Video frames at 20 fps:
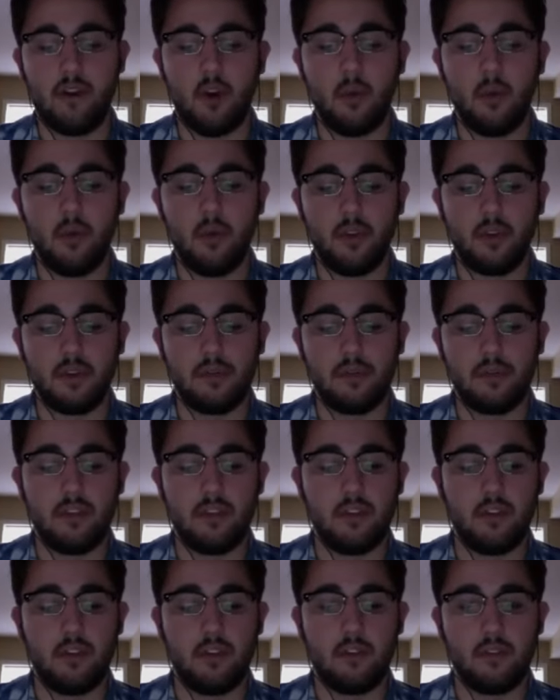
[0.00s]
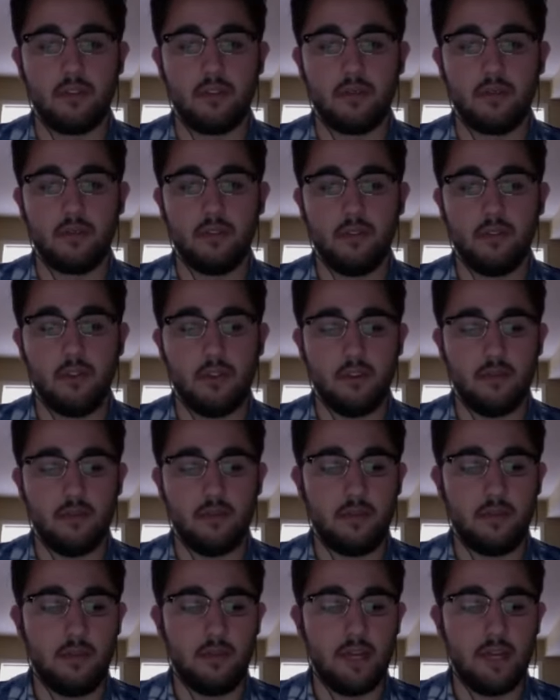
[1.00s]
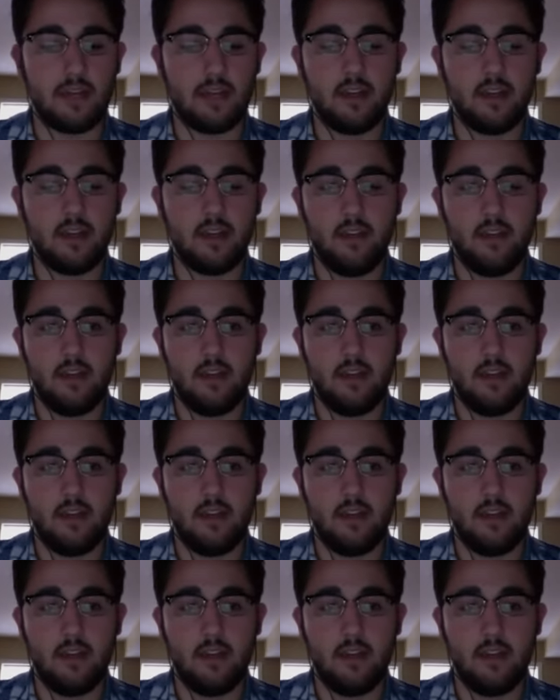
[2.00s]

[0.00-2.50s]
open to each other's uh, feedback,